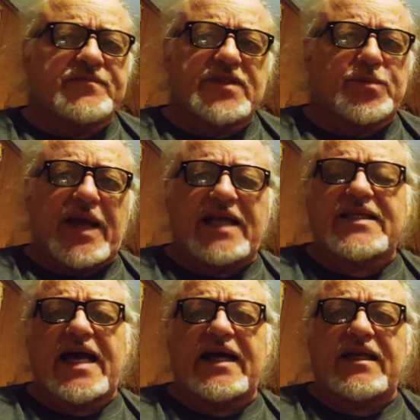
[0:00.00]

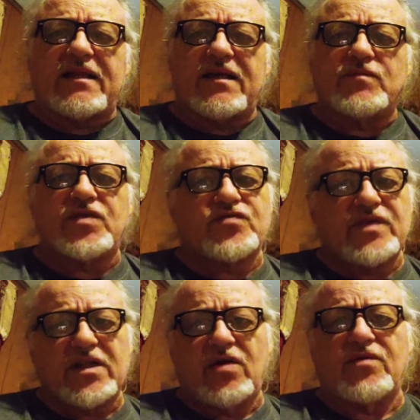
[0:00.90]
spectacular. I'm just
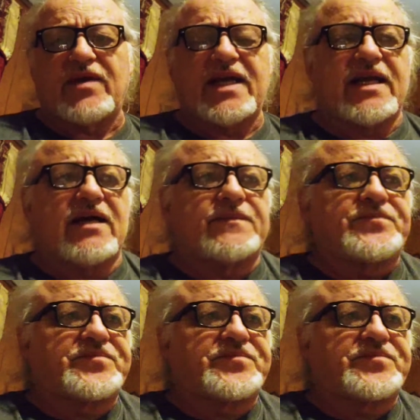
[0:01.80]
reloading right now.